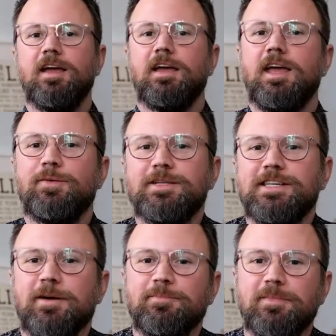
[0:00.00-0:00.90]
Hey, what's
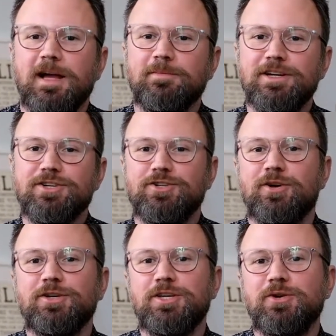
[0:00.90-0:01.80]
up? I'm going to
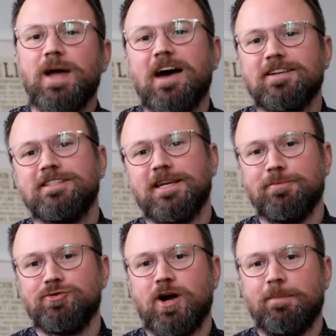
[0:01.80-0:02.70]
show you how to set
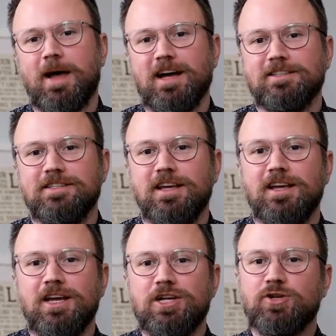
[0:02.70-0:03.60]
up Dropbox.
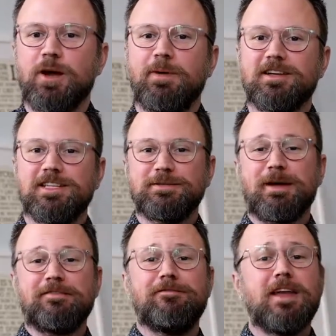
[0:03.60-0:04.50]
Dropbox is
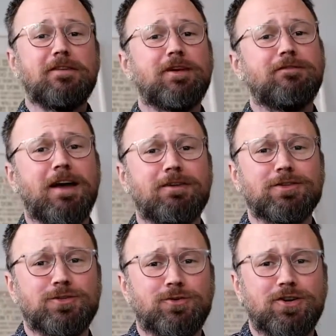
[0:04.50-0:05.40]
my favorite file
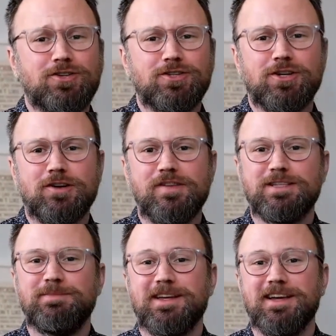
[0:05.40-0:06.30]
storage service
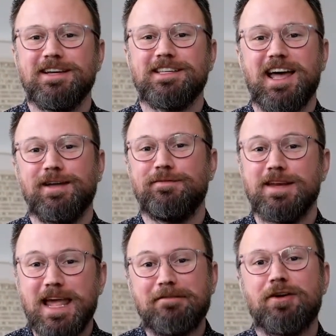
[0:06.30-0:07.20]
because I've
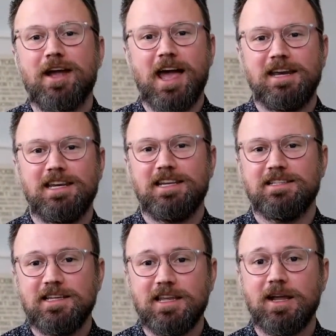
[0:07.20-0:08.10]
never had any
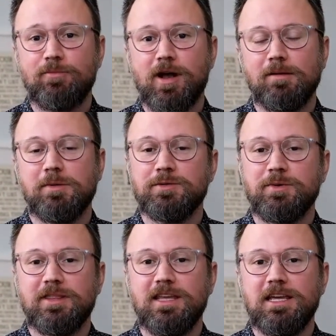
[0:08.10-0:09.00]
syncing problems
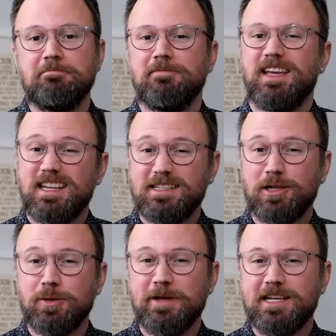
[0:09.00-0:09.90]
with it. It is a
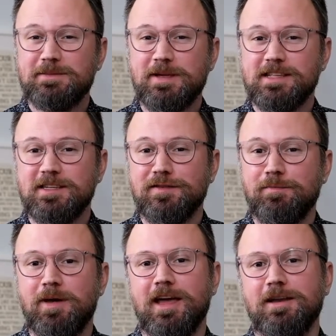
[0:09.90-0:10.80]
little bit expensive,
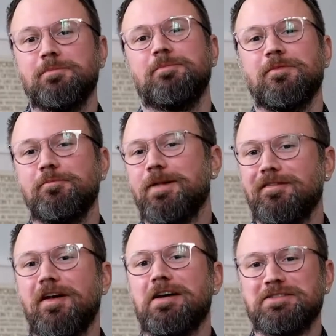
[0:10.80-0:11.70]
but my
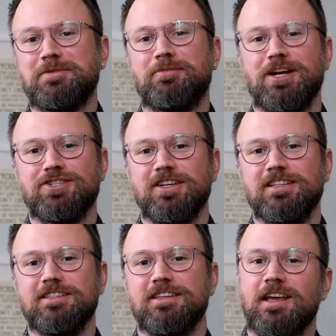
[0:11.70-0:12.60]
files are
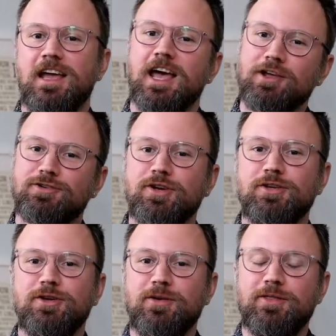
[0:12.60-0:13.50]
precious. I'll show
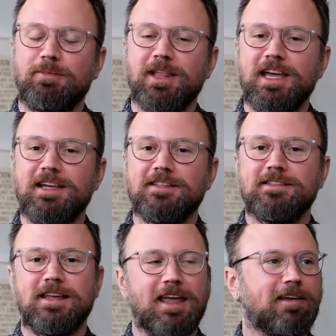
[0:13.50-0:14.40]
you the
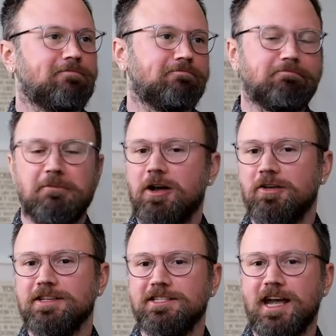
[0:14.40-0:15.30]
plans and all
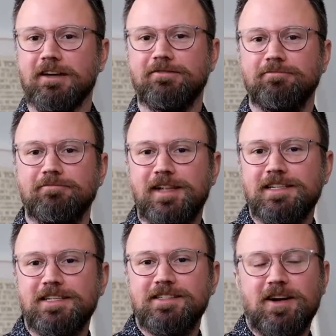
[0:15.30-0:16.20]
the stuff. Let's
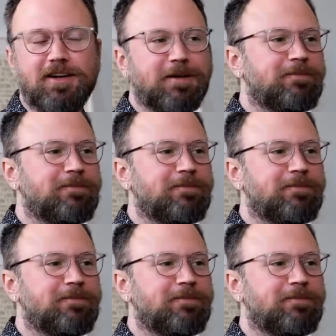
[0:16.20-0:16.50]
get started.